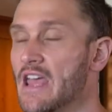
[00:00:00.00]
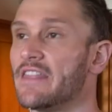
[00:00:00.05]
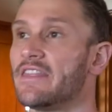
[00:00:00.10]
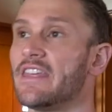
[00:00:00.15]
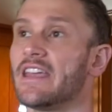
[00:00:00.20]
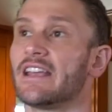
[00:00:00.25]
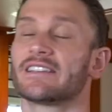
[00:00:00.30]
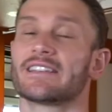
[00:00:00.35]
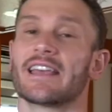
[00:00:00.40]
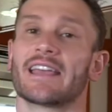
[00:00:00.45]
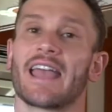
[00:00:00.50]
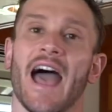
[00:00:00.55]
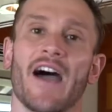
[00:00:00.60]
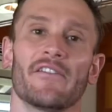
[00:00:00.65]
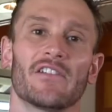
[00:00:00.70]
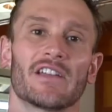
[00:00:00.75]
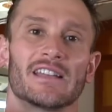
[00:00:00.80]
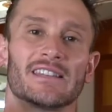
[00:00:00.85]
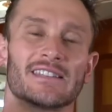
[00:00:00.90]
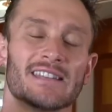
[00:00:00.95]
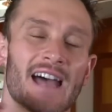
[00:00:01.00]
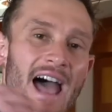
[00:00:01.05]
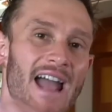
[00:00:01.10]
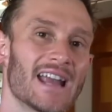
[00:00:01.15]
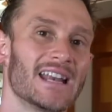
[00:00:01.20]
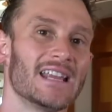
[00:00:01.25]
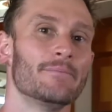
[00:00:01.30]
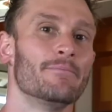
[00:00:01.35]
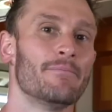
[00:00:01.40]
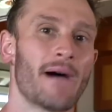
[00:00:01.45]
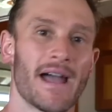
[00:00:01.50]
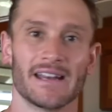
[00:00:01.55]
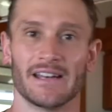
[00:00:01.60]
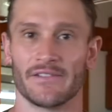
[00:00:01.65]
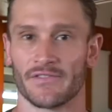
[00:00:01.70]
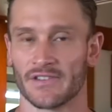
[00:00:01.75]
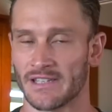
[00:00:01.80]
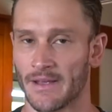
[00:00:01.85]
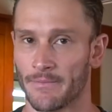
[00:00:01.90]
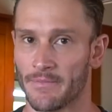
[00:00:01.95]
things like having a tiny bite
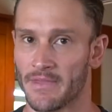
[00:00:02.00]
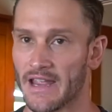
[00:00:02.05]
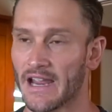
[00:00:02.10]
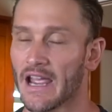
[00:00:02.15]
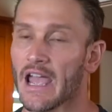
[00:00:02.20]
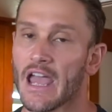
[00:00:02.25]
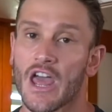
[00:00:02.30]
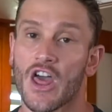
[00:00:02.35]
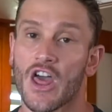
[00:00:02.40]
of something,